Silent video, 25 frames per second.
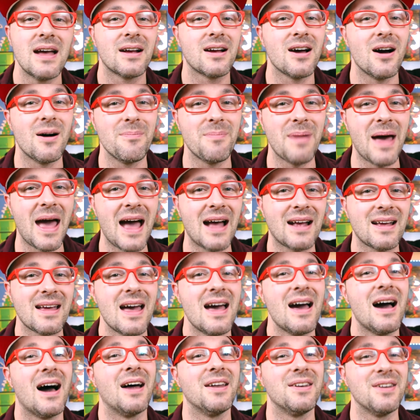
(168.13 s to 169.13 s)
come
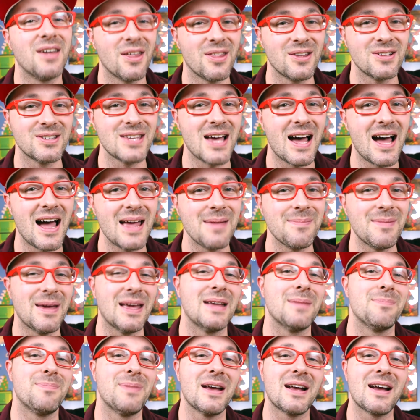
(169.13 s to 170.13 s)
back another time,
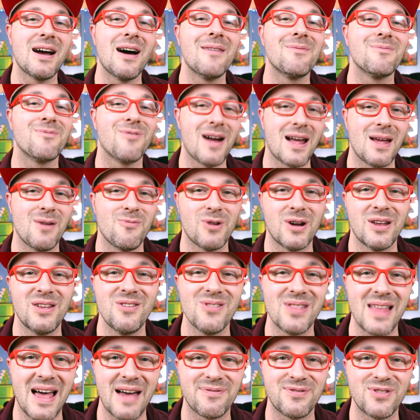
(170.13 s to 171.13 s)
and pick up right where
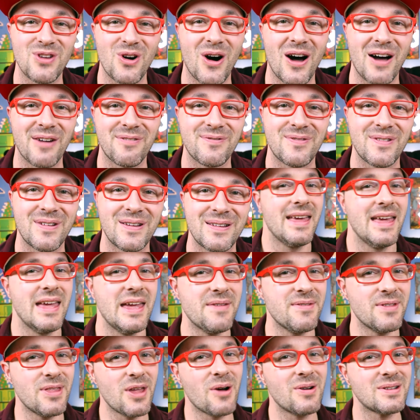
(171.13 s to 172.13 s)
you left off.
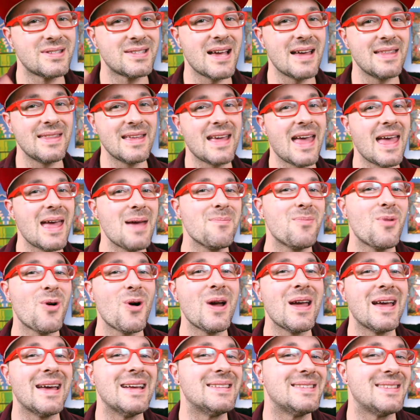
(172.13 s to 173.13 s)
Even though it's on the Game
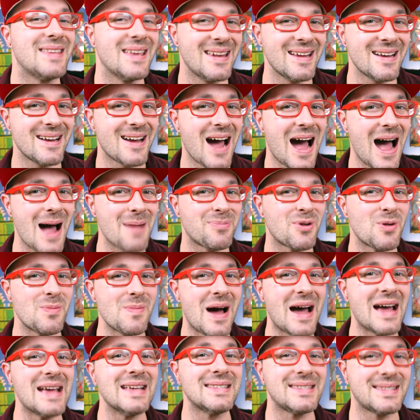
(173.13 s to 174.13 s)
Boy, it didn't
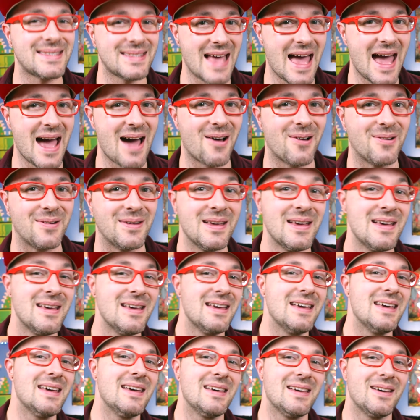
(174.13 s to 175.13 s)
compromise sound.
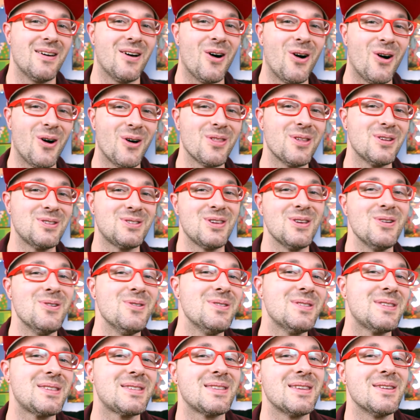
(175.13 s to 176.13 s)
All the
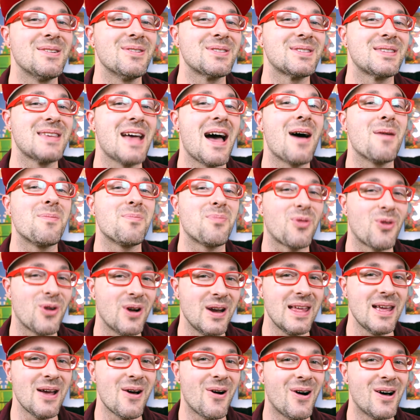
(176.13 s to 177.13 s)
tunes still sound
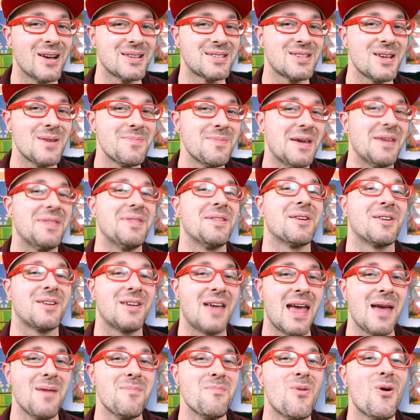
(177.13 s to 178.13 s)
pretty awesome in their
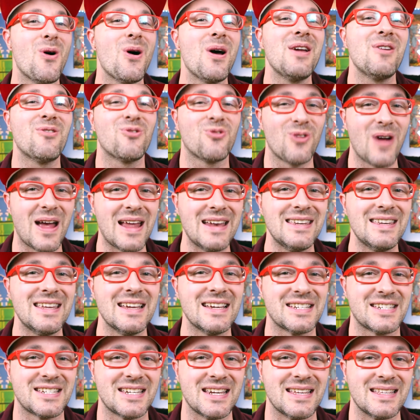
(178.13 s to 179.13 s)
Game Boy
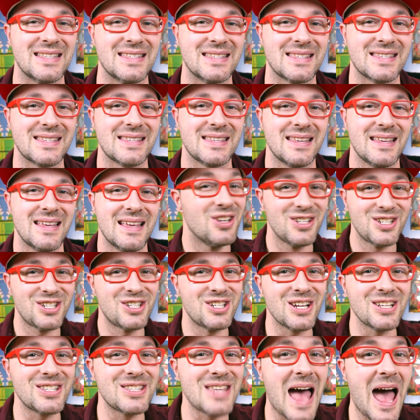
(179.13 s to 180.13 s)
renditions.
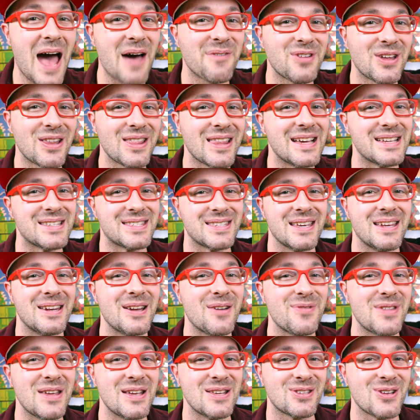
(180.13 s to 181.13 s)
Just have a listen
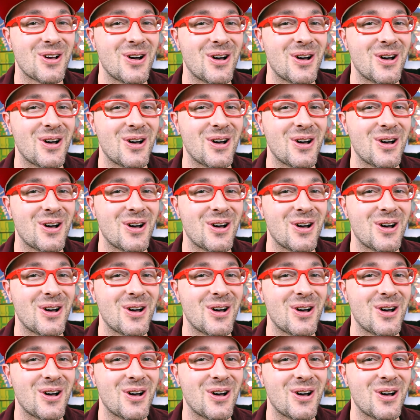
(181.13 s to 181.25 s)
of these